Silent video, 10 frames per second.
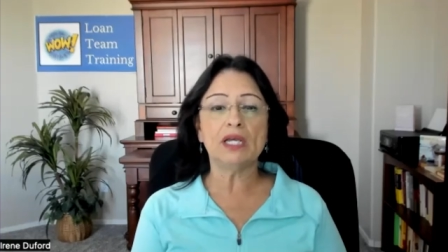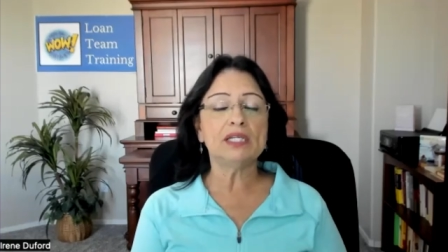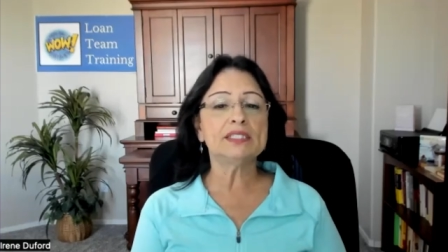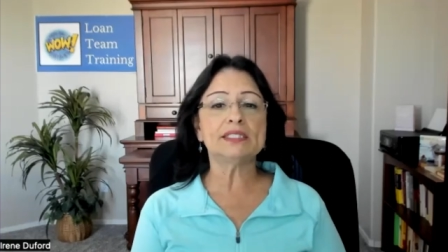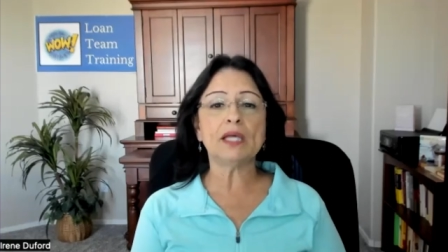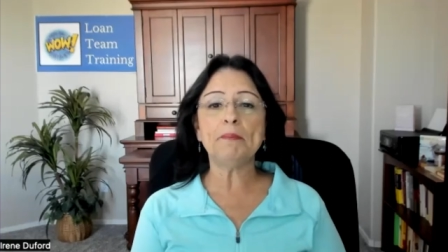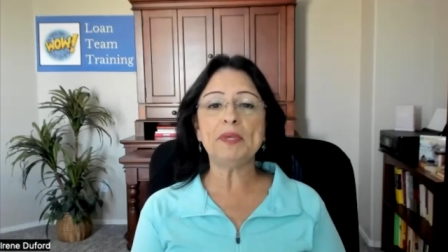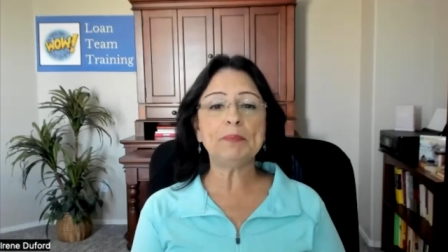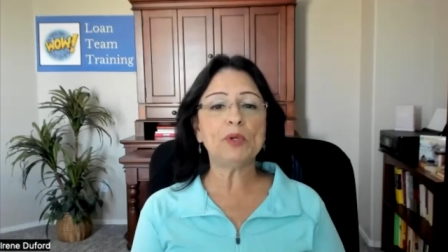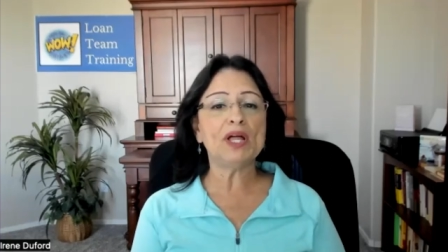Some
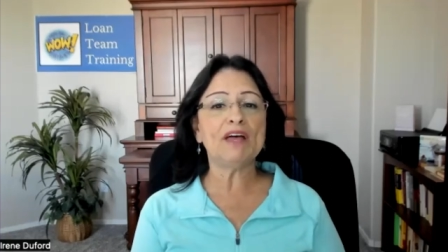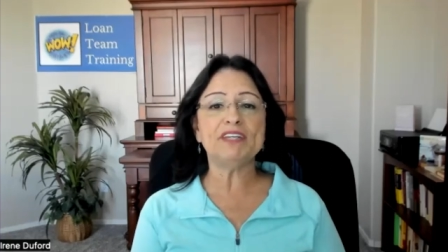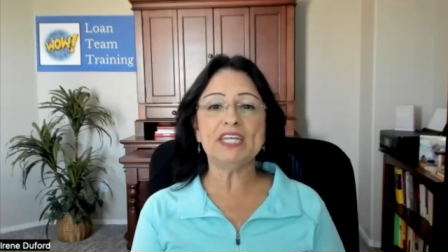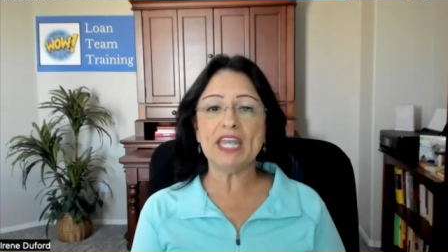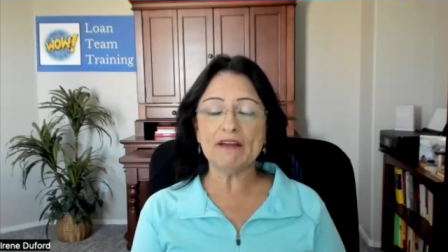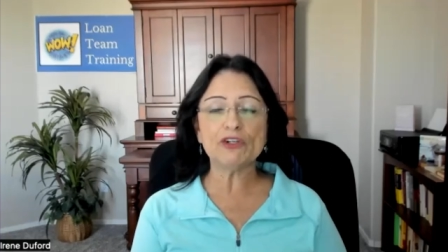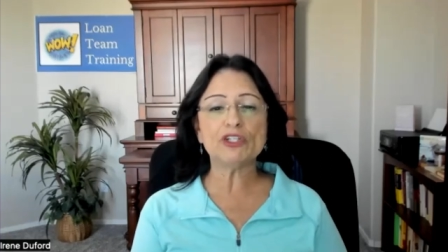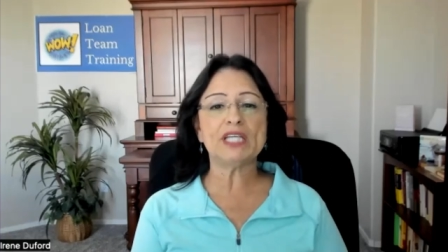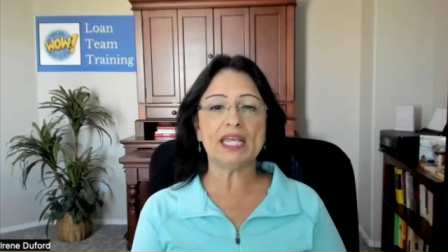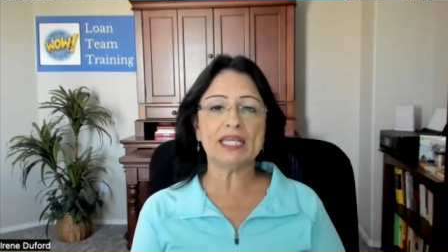people have never
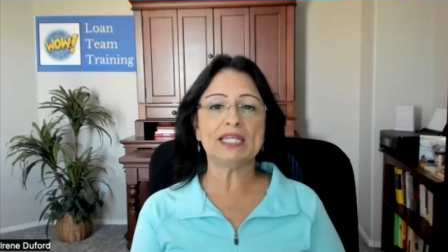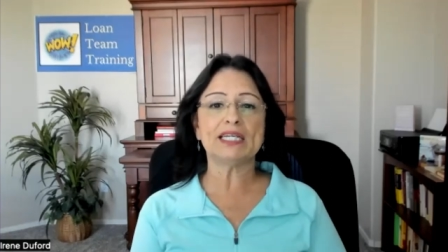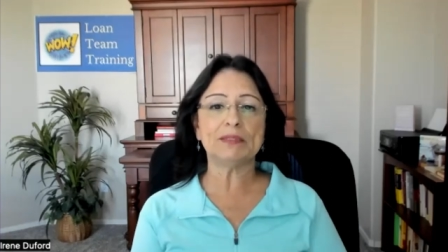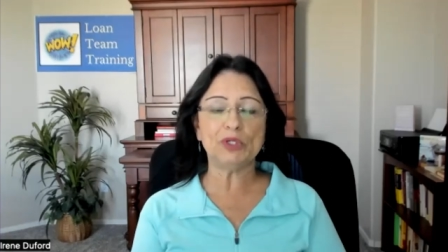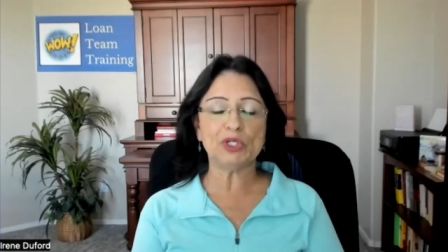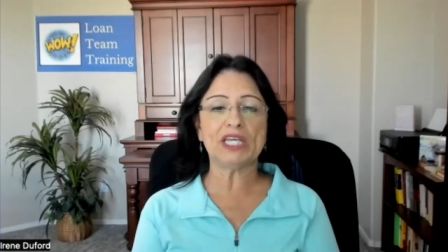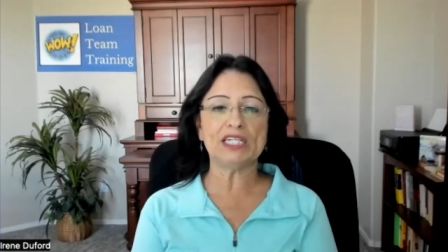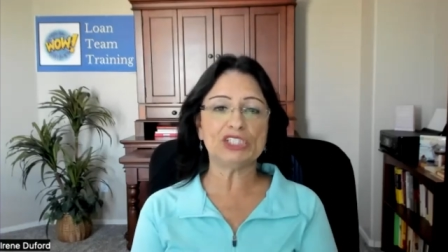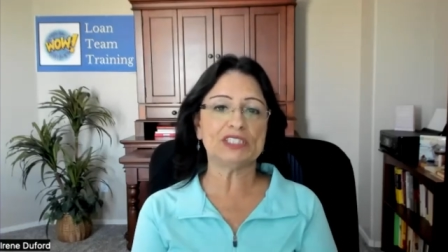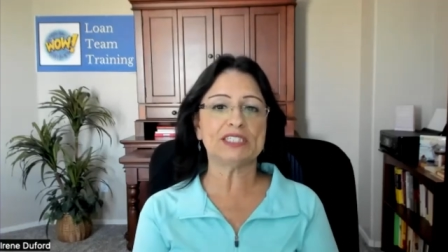taken a
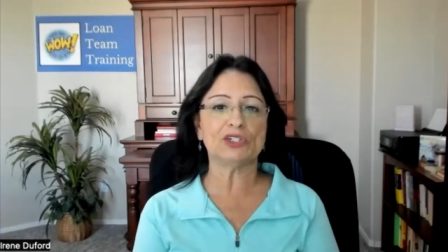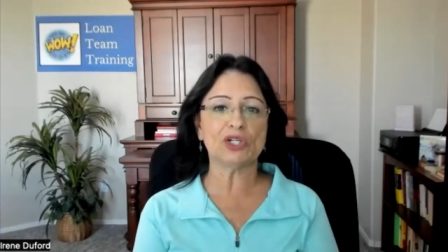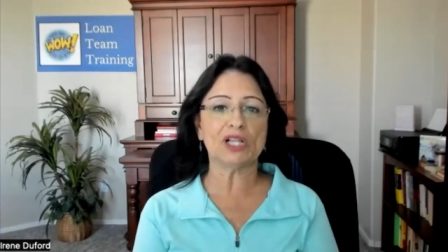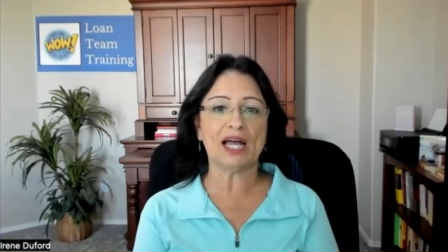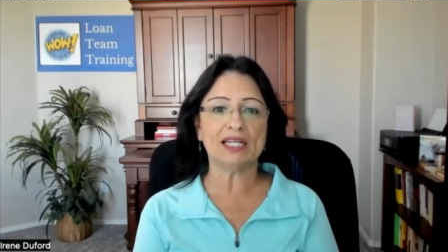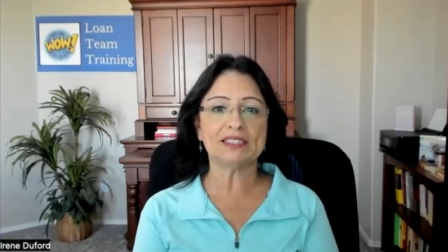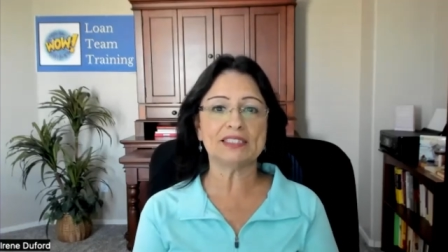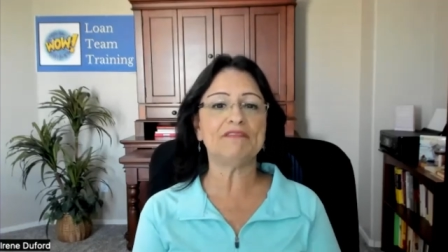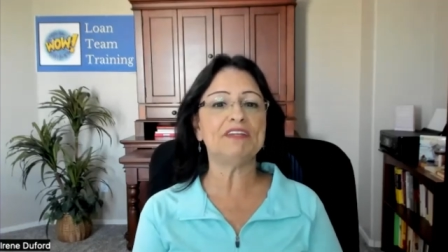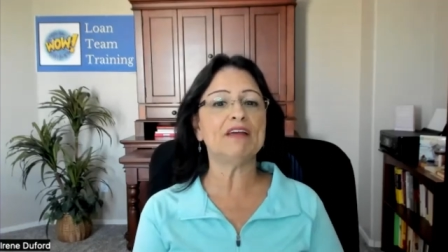communication skill class,
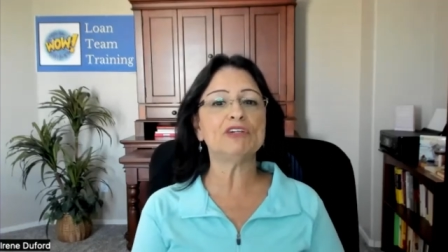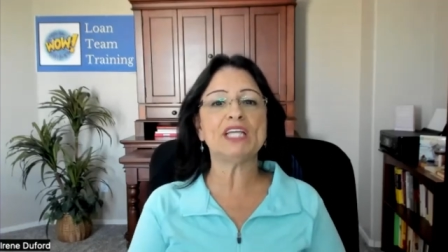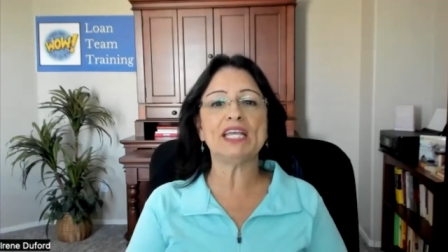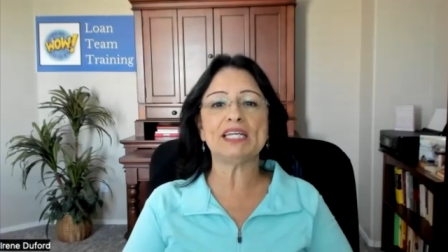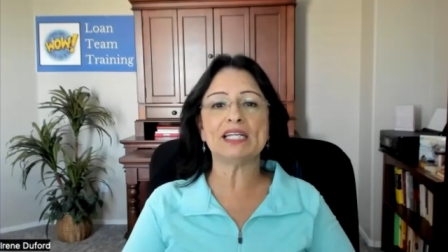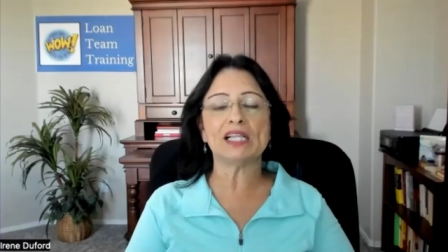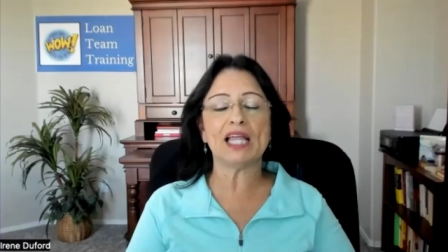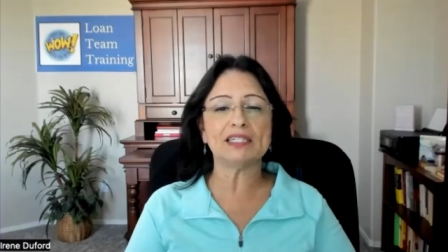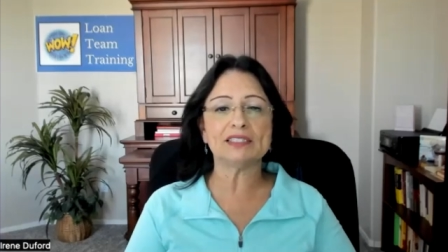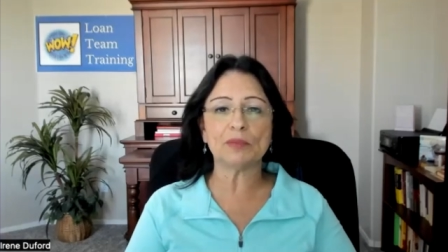they've never taken a
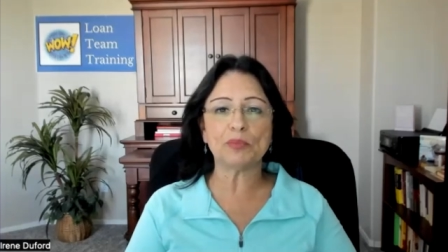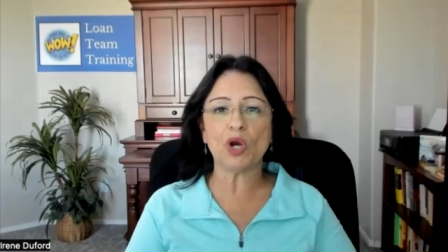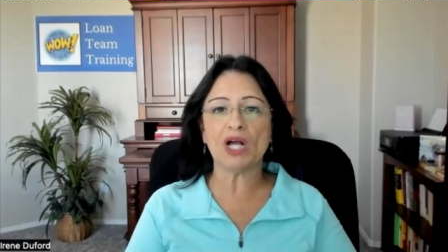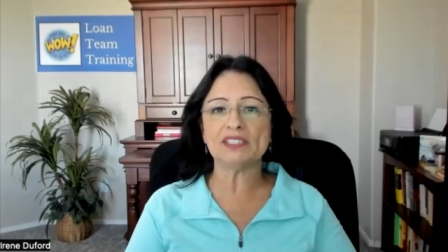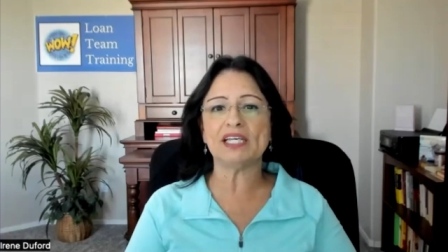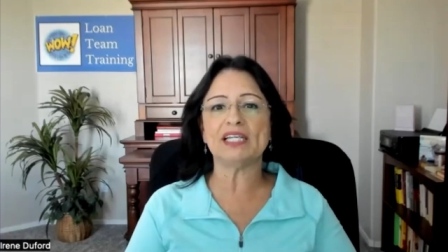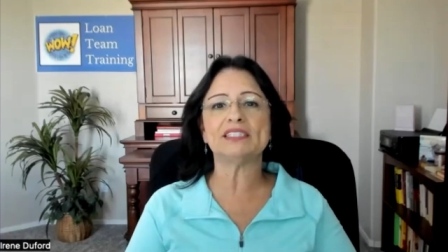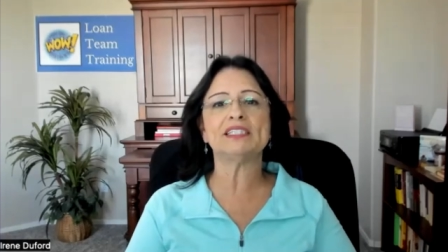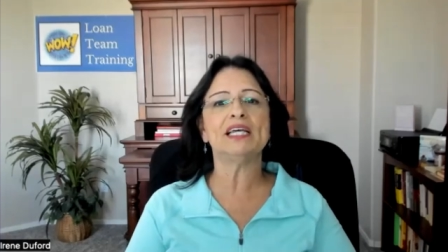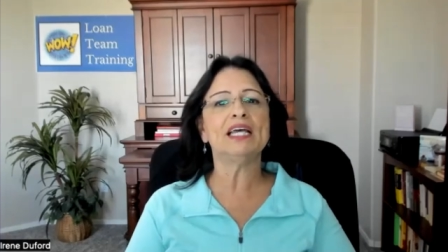class on
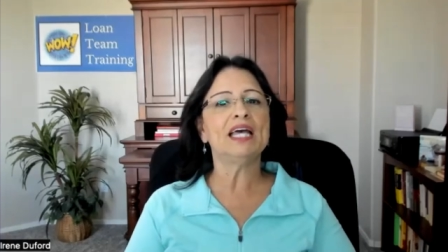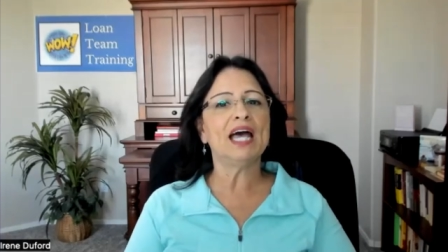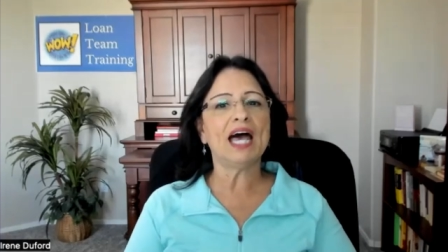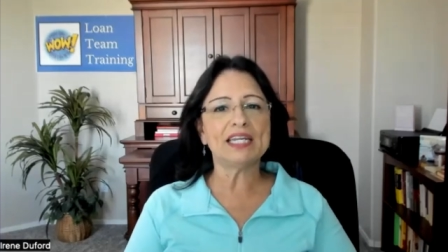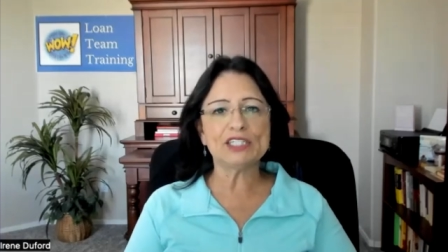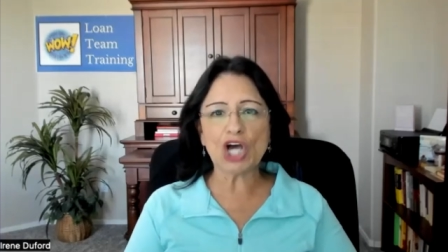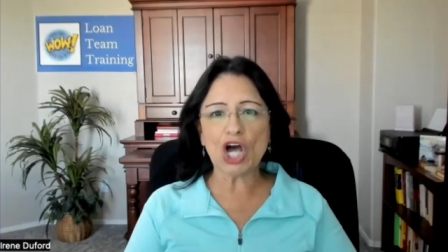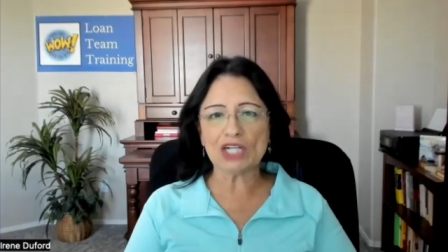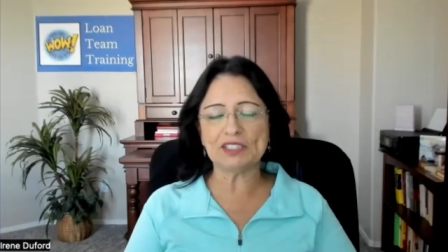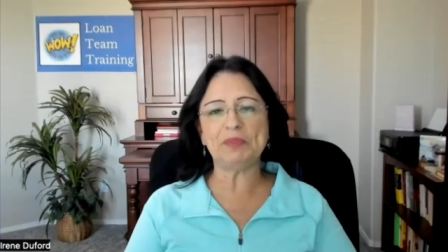process, how to
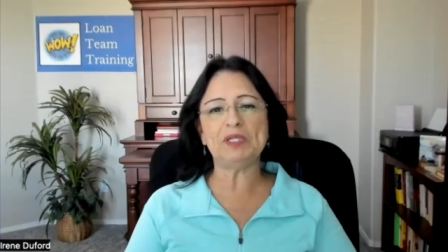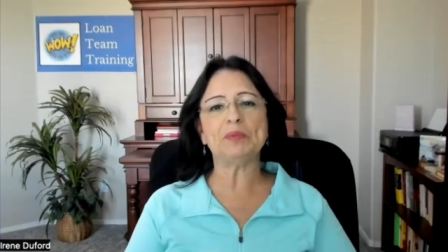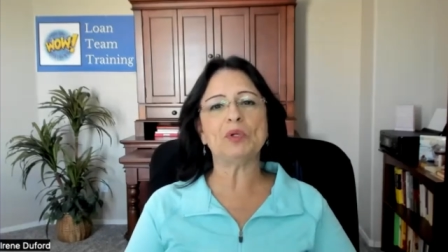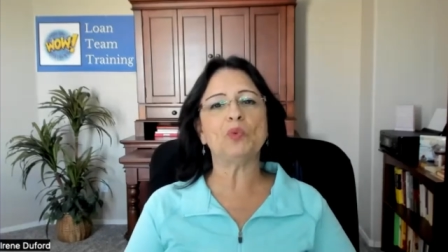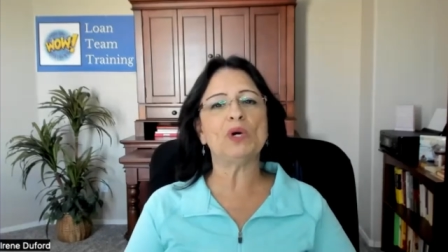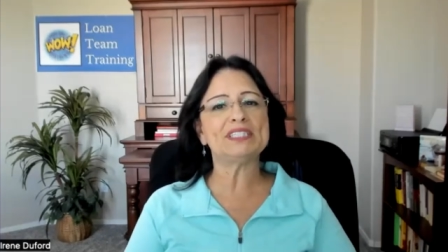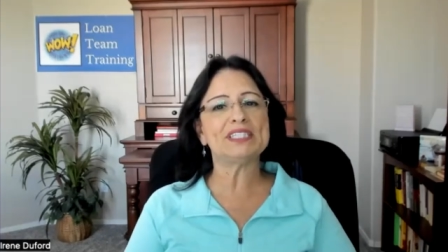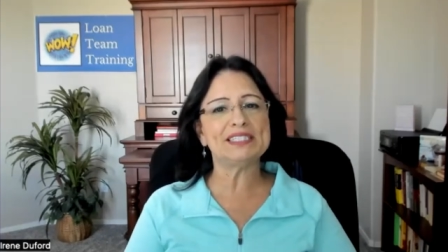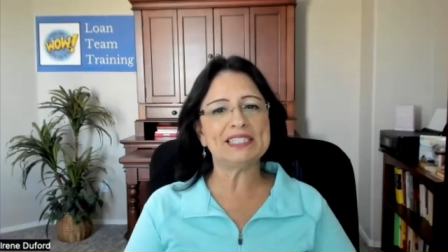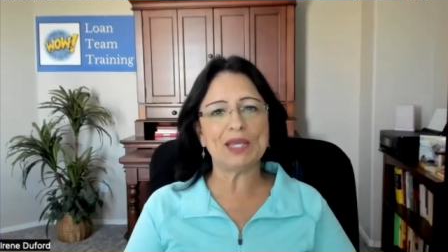talk to people, what
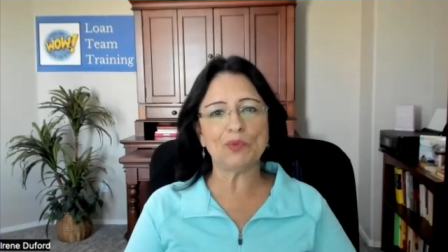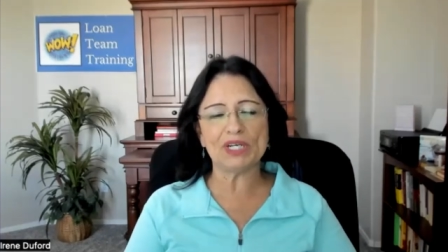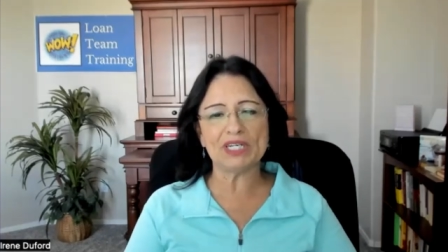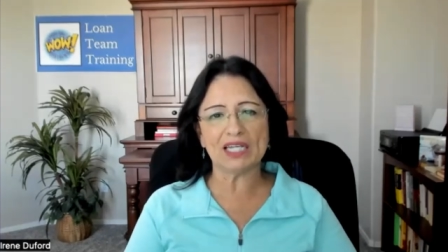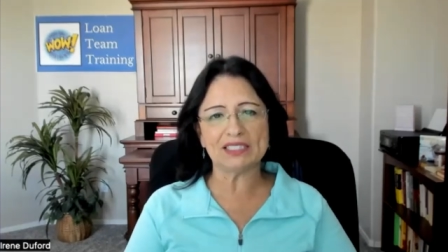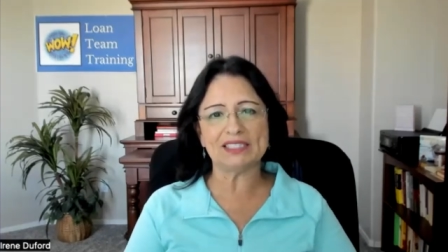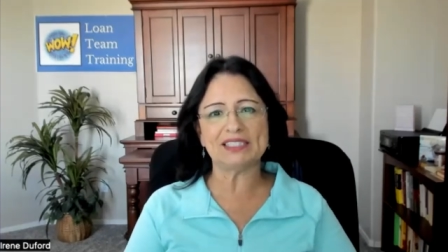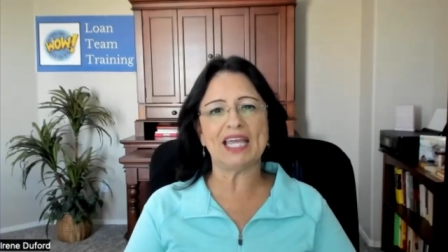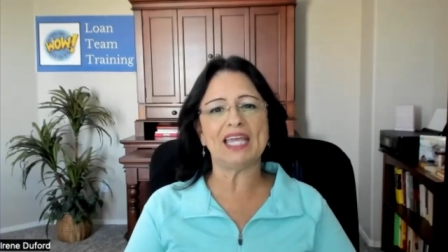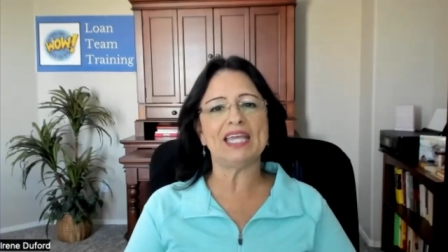to say, what not to
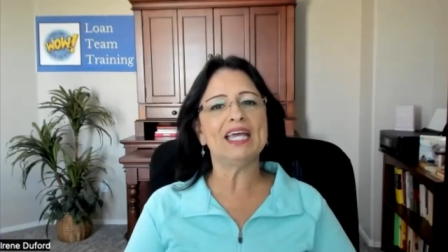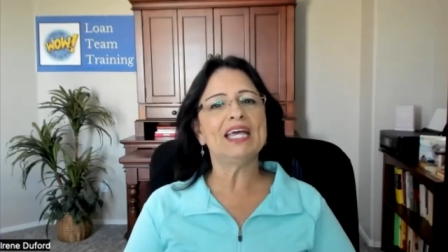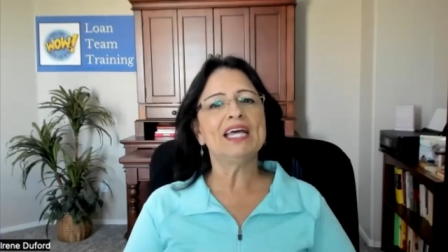say